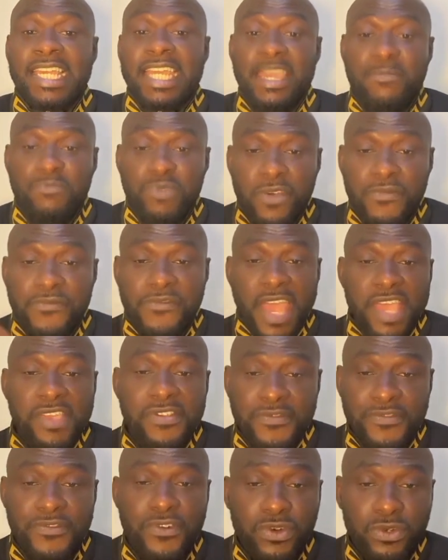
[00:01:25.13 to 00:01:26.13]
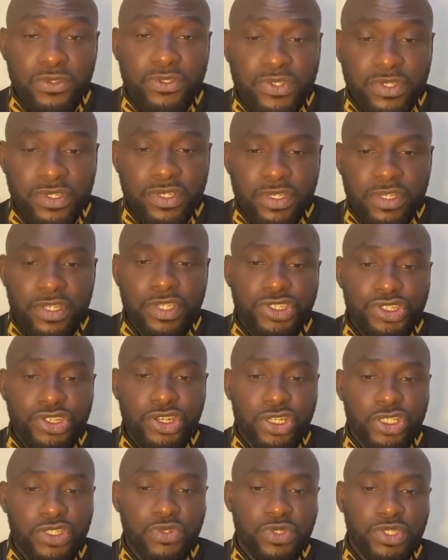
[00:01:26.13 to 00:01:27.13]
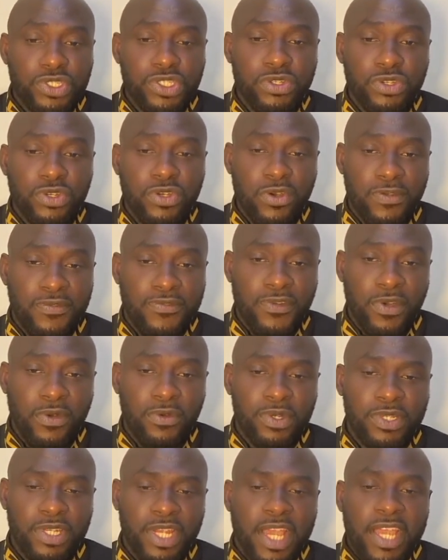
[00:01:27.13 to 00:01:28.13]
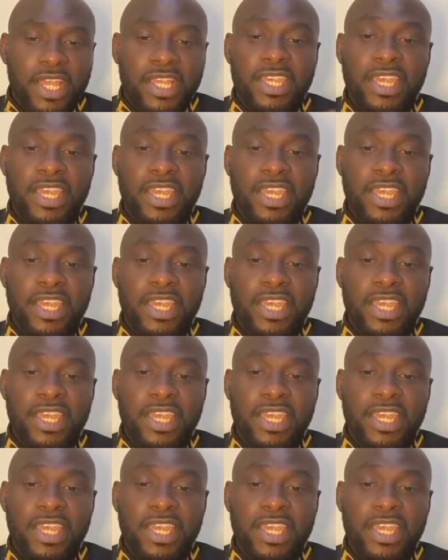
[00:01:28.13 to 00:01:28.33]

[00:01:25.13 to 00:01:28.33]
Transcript: Keep your first fruits. The church will still go forward.